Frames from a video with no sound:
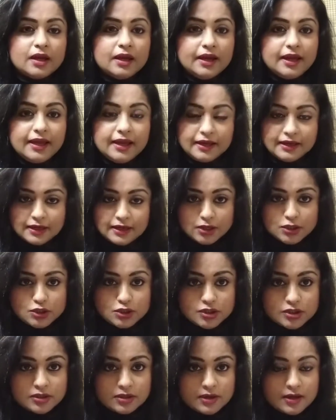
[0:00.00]

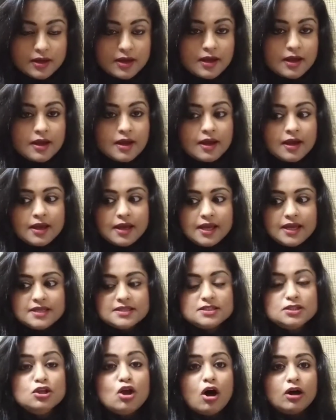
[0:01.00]
English
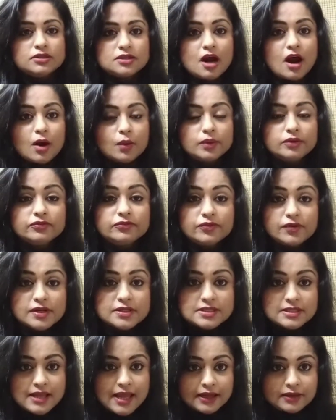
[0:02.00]
is not our
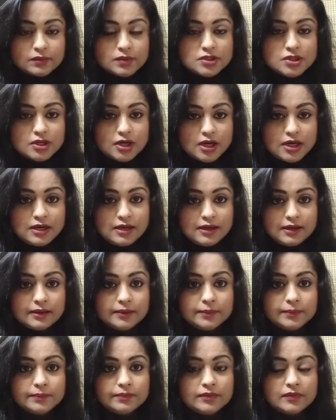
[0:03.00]
first language in India.
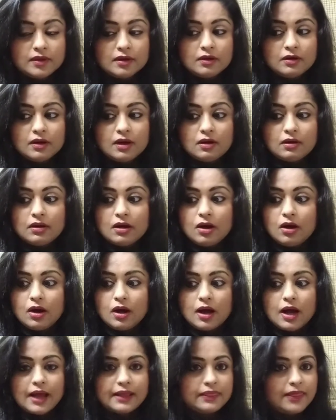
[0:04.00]

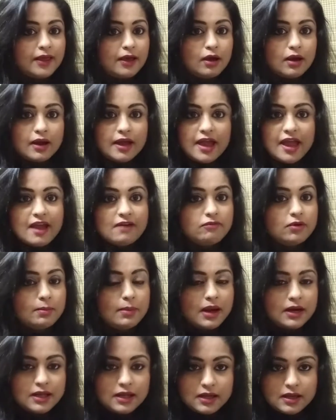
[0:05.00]
I think
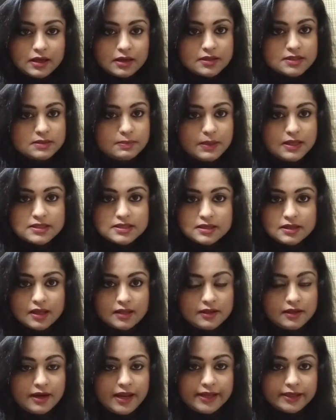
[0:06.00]
everybody here speaks
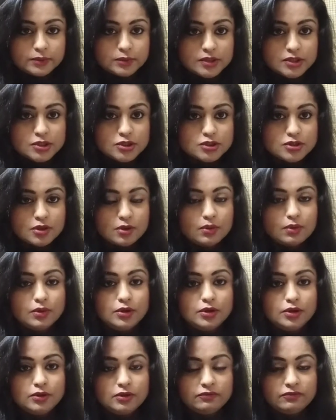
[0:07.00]
another language. So
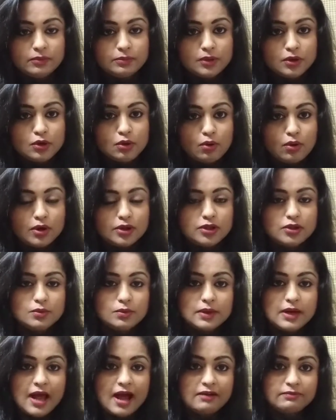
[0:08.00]
from the north, you
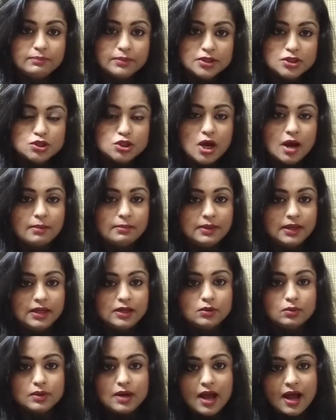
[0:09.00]
will have Punjabi,
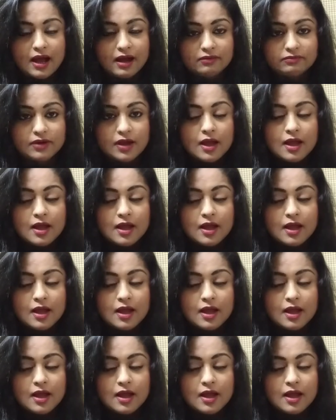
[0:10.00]
you would have